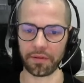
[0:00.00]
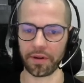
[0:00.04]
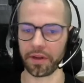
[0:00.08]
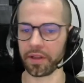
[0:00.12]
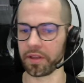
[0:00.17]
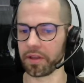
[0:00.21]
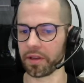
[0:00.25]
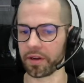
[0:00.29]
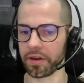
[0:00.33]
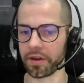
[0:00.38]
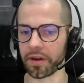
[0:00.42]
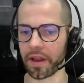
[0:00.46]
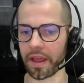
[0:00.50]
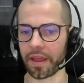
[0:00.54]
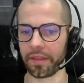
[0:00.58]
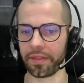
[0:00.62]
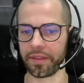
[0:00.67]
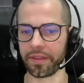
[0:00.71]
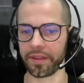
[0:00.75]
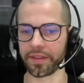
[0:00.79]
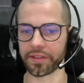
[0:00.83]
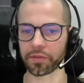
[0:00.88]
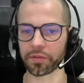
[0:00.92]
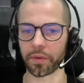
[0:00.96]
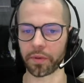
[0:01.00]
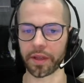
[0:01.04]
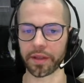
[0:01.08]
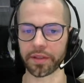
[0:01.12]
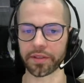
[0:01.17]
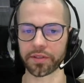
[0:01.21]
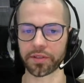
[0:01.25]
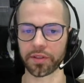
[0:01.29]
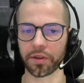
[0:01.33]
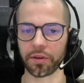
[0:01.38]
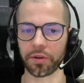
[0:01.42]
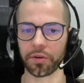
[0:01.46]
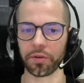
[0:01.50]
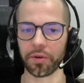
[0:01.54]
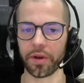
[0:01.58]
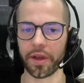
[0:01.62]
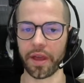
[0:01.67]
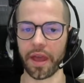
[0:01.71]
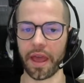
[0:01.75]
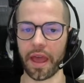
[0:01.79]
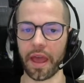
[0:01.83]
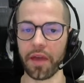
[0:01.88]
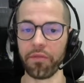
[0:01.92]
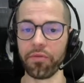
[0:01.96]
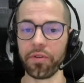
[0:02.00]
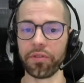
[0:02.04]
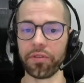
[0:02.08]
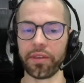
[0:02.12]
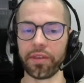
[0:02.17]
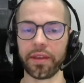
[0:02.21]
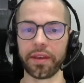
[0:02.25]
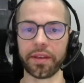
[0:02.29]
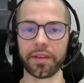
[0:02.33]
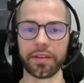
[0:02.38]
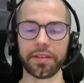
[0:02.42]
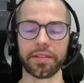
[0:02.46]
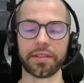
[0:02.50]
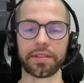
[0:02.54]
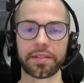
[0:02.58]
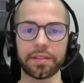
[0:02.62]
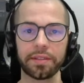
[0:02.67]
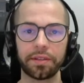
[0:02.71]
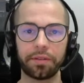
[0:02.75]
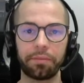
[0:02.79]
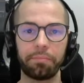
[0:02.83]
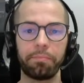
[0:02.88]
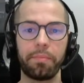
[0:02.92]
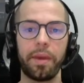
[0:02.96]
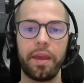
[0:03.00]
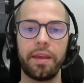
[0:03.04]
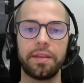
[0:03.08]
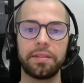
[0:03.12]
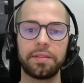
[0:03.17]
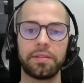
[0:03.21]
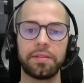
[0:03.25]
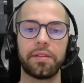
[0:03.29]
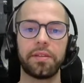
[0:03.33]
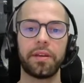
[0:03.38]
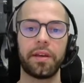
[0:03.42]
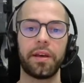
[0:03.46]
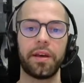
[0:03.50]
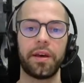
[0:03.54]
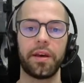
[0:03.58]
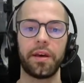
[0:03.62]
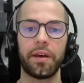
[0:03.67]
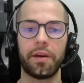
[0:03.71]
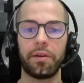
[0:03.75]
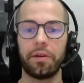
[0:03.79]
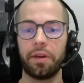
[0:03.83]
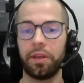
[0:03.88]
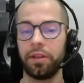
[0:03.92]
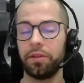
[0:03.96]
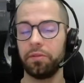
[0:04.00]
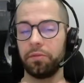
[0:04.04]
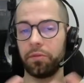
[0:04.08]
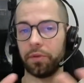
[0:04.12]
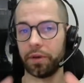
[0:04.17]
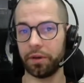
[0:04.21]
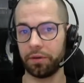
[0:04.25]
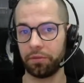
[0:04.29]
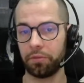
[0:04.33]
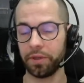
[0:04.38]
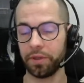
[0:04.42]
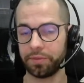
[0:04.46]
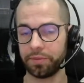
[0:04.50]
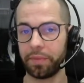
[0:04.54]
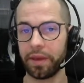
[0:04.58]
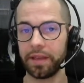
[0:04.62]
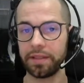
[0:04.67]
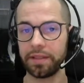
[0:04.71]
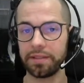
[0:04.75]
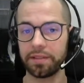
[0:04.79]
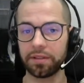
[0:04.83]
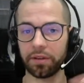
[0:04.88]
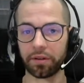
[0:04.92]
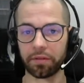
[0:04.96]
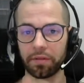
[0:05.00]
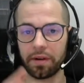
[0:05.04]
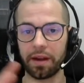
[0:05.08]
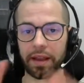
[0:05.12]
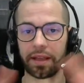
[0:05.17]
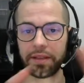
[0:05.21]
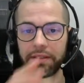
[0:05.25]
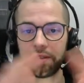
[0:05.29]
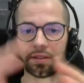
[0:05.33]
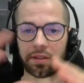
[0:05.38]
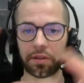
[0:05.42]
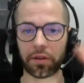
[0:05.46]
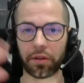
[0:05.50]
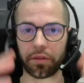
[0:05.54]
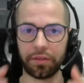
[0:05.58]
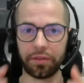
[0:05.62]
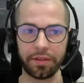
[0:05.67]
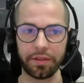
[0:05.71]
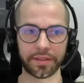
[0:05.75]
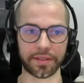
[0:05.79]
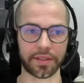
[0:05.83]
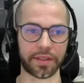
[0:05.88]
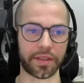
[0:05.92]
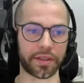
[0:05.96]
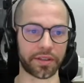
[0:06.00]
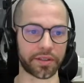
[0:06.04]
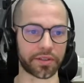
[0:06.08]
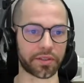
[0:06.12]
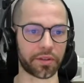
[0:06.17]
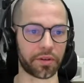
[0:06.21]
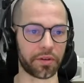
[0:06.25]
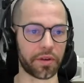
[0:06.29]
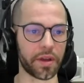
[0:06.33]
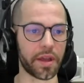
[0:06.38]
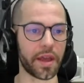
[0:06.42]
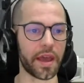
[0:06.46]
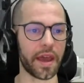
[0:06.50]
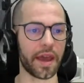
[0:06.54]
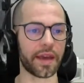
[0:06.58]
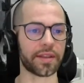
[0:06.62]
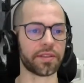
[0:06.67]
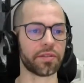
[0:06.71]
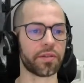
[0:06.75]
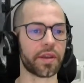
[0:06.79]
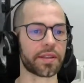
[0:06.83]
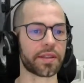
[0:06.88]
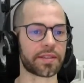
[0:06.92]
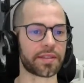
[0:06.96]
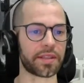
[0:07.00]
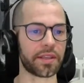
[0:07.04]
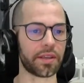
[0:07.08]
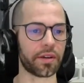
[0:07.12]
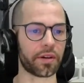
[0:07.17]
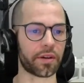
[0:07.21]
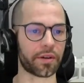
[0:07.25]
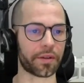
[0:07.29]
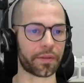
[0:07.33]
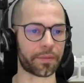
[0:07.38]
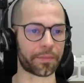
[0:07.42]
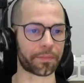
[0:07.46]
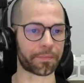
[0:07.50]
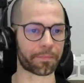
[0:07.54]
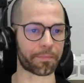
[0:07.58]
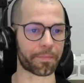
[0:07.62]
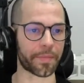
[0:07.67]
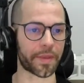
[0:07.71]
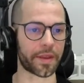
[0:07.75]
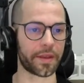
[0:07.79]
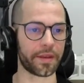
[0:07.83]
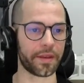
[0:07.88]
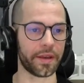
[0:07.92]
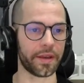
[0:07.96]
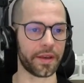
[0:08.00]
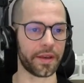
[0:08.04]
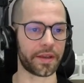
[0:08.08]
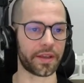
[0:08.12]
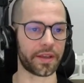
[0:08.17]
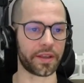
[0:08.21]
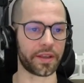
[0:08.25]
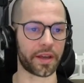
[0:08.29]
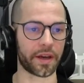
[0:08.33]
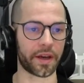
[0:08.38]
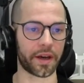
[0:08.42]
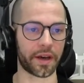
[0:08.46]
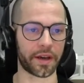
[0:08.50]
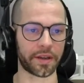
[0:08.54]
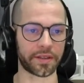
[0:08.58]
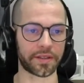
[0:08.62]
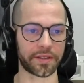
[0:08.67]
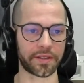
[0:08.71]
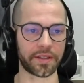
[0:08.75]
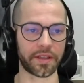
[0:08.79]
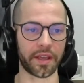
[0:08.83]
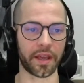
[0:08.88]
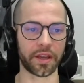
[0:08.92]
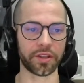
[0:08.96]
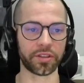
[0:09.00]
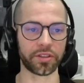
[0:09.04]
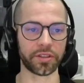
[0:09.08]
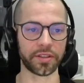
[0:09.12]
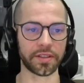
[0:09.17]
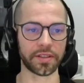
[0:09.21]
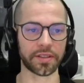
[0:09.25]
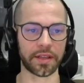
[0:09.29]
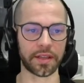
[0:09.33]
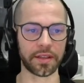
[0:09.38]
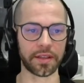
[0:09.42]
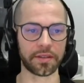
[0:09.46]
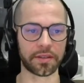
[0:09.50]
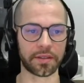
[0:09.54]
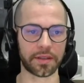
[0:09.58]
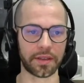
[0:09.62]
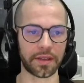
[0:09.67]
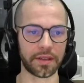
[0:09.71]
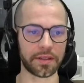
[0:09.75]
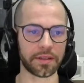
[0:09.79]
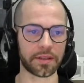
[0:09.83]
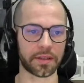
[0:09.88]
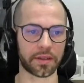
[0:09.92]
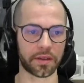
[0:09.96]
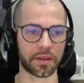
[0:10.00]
ring gear, and this one. So everything is based was based on related on this gear. So as you can see on sketches, let's